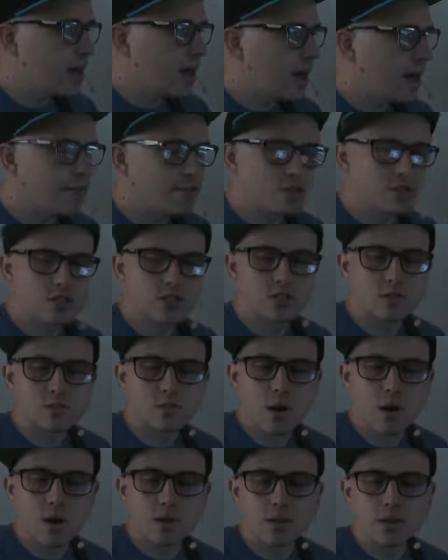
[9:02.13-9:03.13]
have a
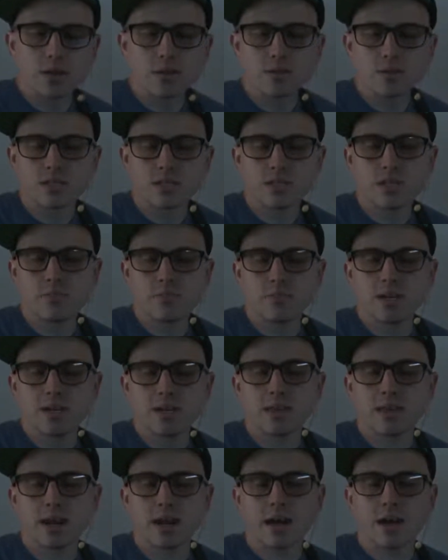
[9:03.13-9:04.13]
small little snippet
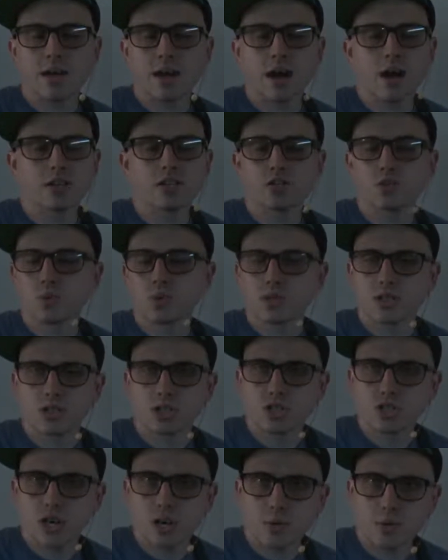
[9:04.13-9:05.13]
that I just wanted to
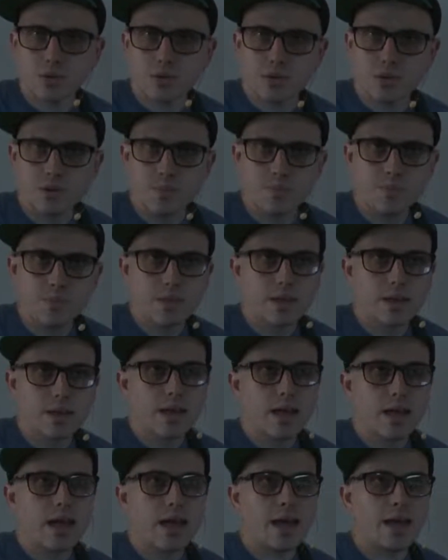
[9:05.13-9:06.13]
share with you,
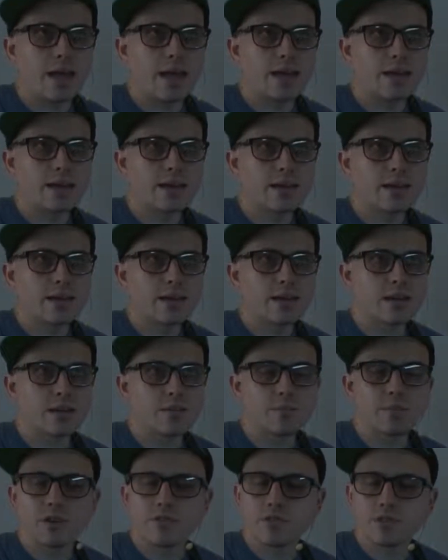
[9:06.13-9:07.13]
and a
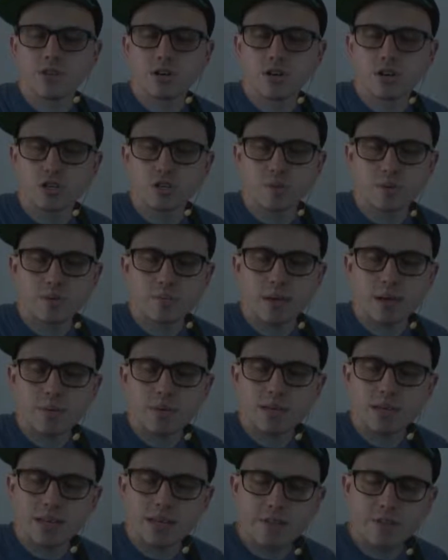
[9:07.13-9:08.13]
bit of encouragement maybe
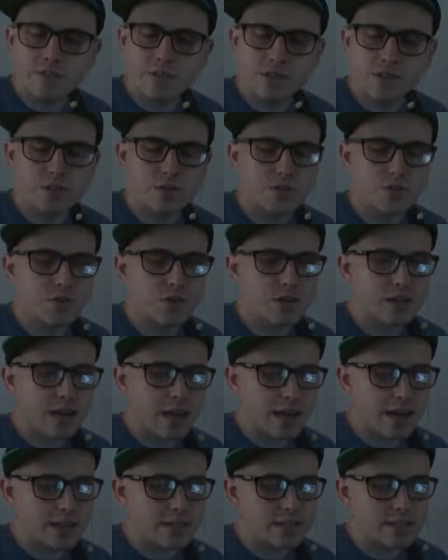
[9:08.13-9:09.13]
to give to you for
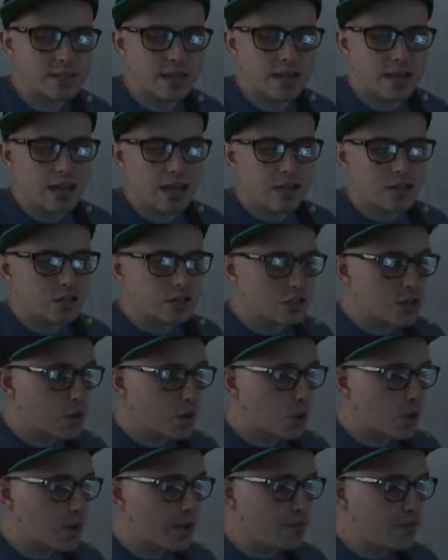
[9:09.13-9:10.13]
tonight.
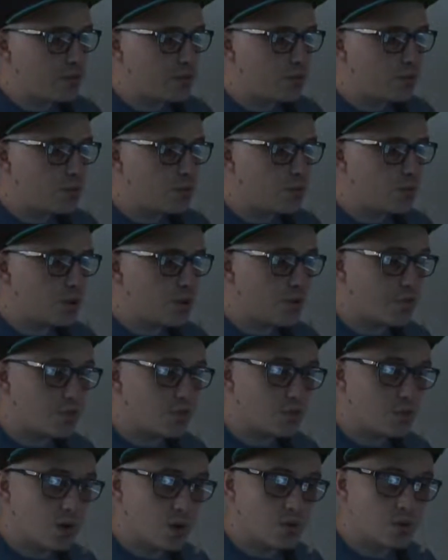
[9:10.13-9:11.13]
So if you
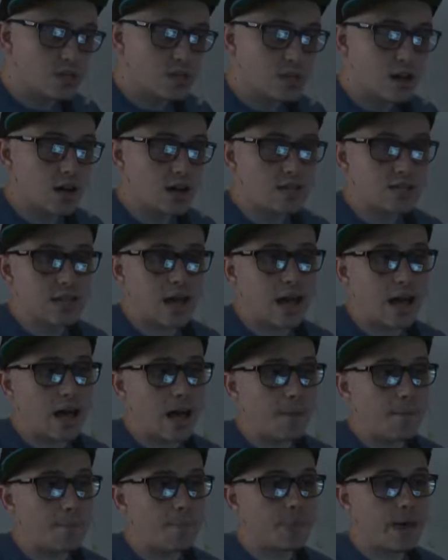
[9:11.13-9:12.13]
know the songs,
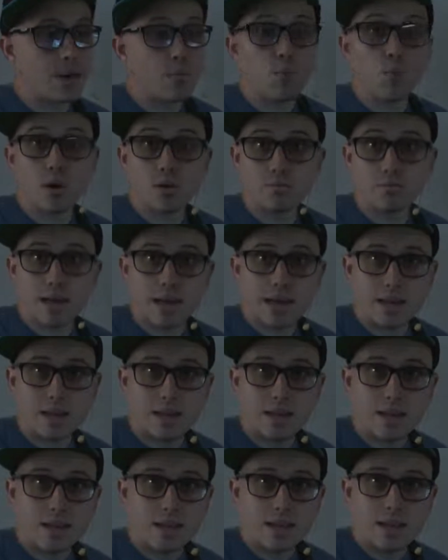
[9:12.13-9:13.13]
I'm one man.
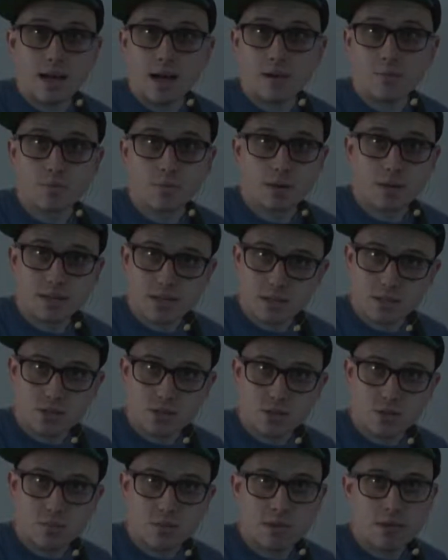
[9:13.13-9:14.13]
I'm running the
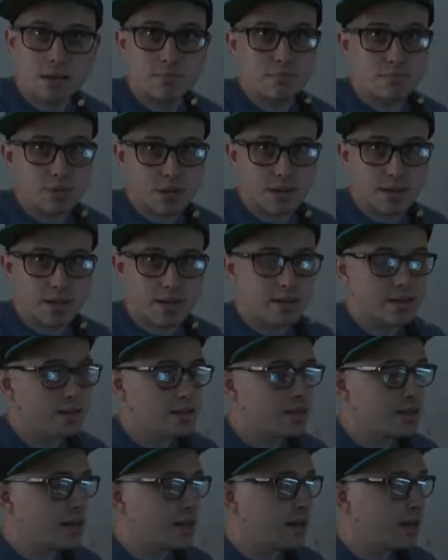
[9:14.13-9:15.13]
streaming. I'm playing
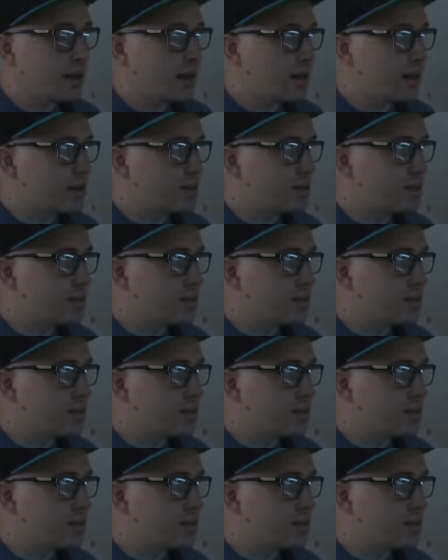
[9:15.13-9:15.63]
on